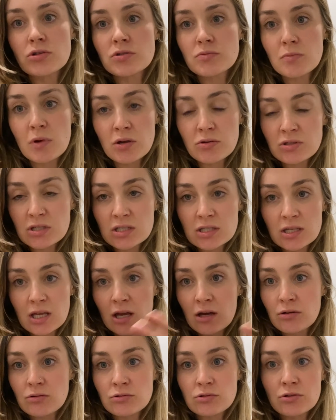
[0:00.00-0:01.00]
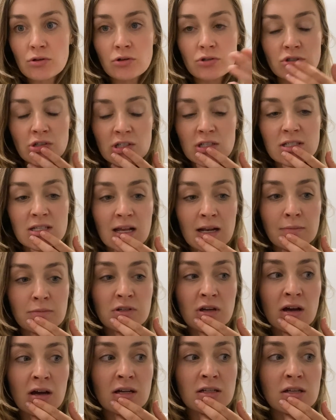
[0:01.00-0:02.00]
motor skills. God, you can tell I'm
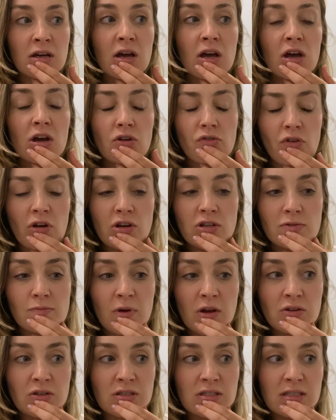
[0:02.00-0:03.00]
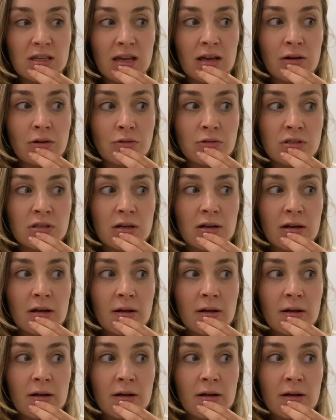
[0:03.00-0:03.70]
tired. Gross motor skills.